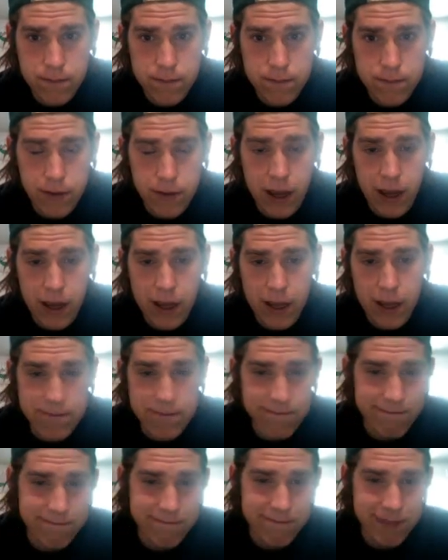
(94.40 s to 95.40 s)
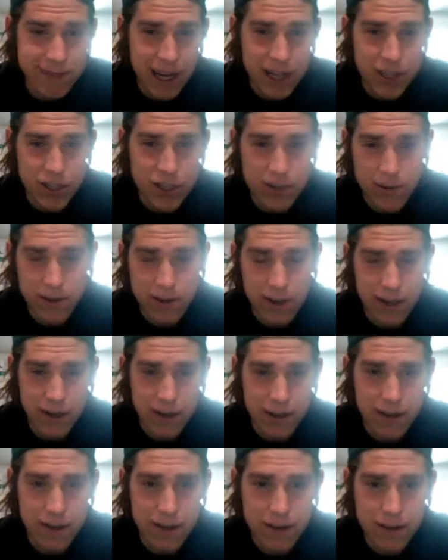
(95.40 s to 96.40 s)
I just looked at
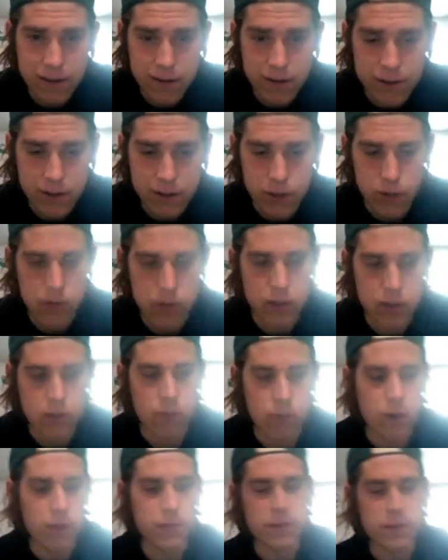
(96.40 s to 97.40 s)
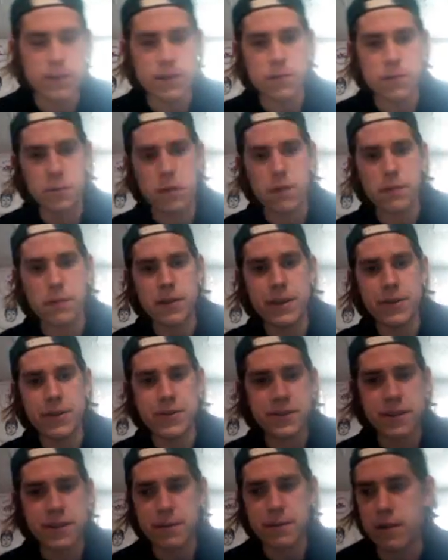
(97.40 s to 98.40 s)
it, just looked at the weapons on Wikipedia or
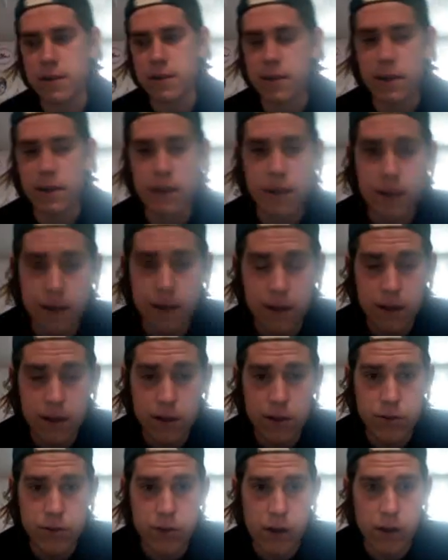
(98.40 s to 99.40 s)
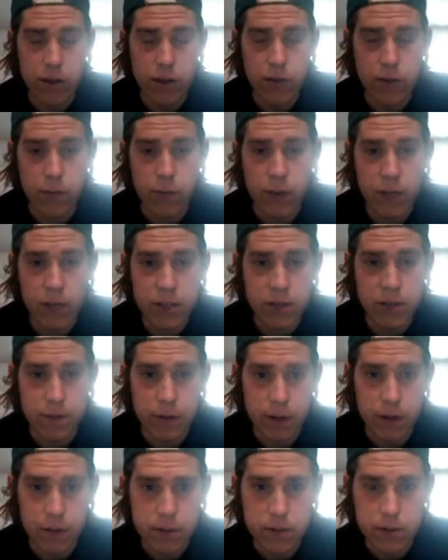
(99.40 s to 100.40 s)
something. Try to match them
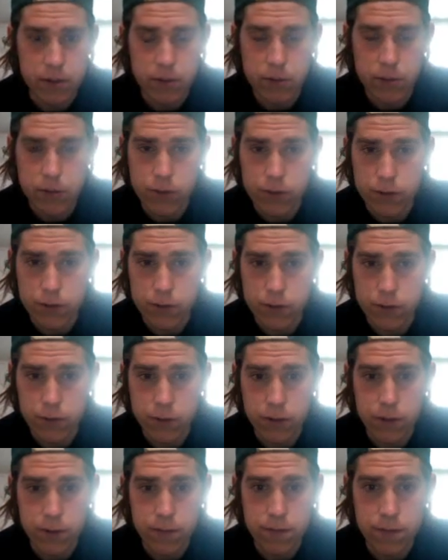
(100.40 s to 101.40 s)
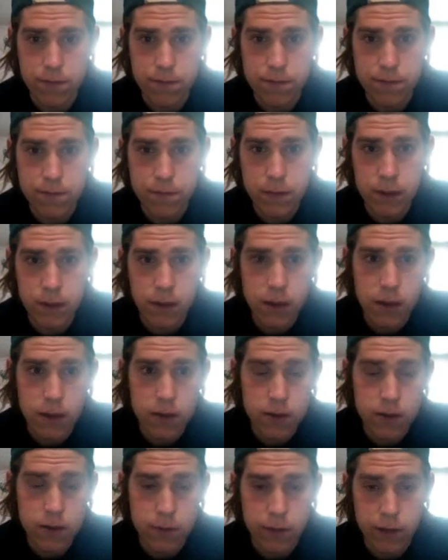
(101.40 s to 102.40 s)
up, see which ones would win.
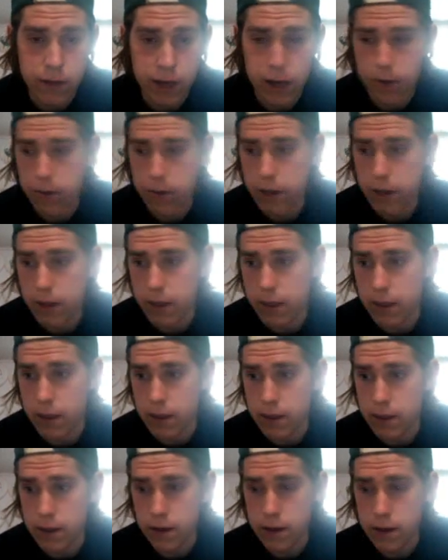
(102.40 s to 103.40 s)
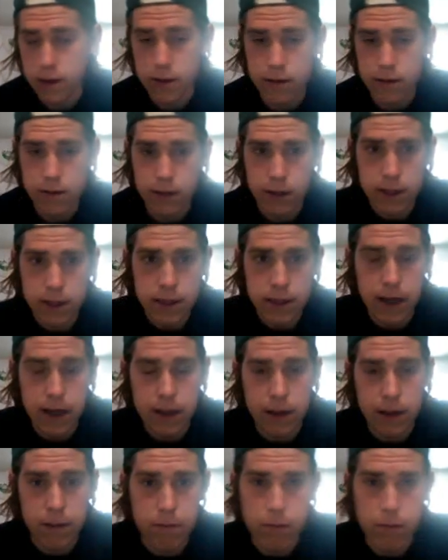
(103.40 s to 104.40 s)
So for that one, I think the
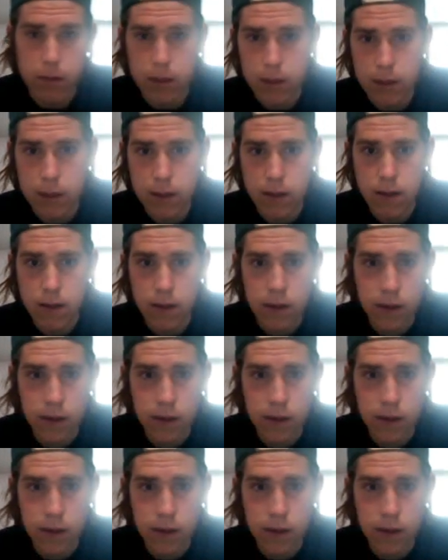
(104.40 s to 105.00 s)
Italian Benelli,